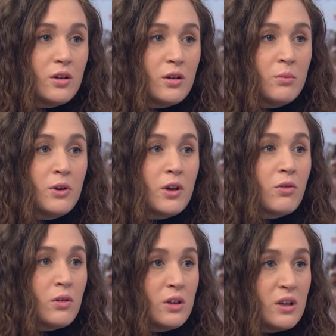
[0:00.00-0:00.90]
a big
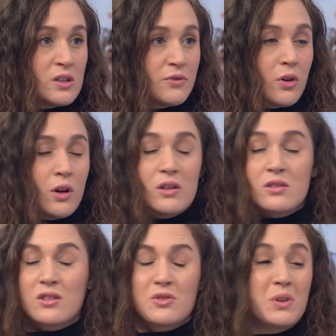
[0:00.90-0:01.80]
release for
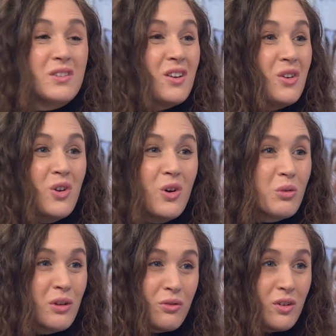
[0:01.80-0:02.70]
us, because we didn't
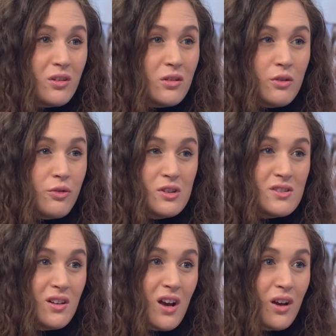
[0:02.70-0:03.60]
know even if he's
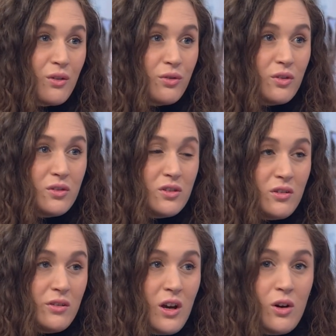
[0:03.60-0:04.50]
alive
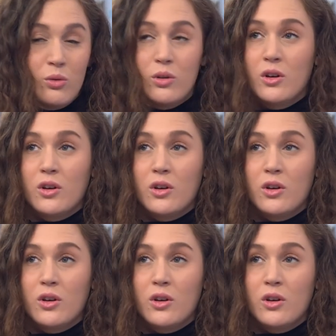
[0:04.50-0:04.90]
until now.